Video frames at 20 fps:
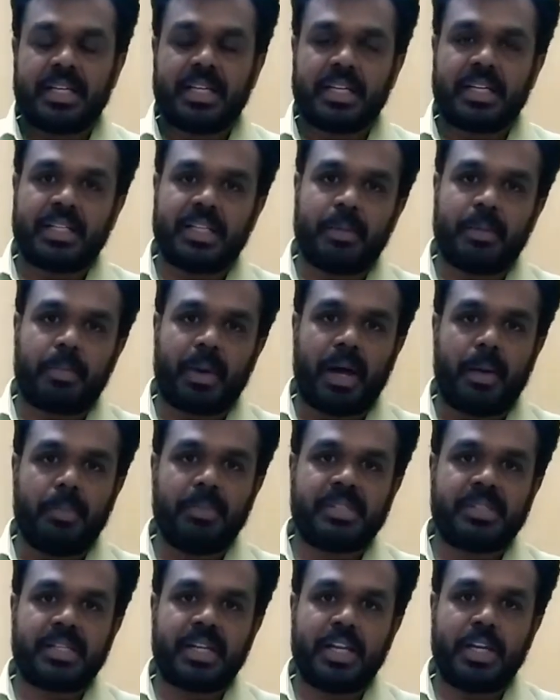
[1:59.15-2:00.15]
the
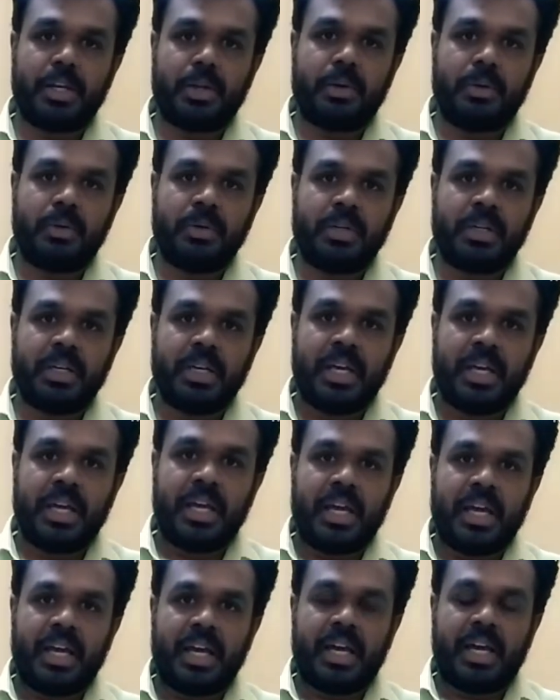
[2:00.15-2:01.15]
promissory note,
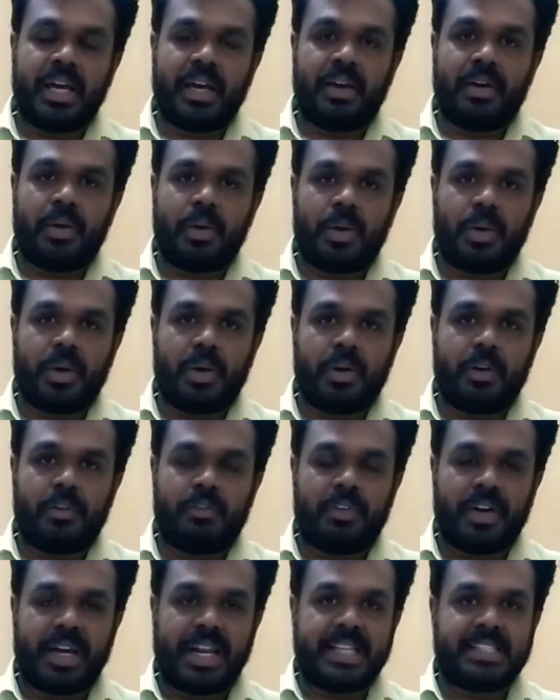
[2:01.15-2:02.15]

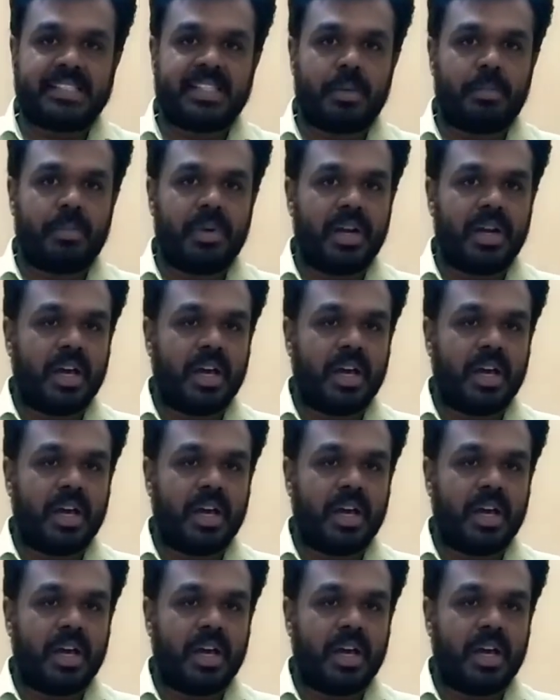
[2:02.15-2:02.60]
for example,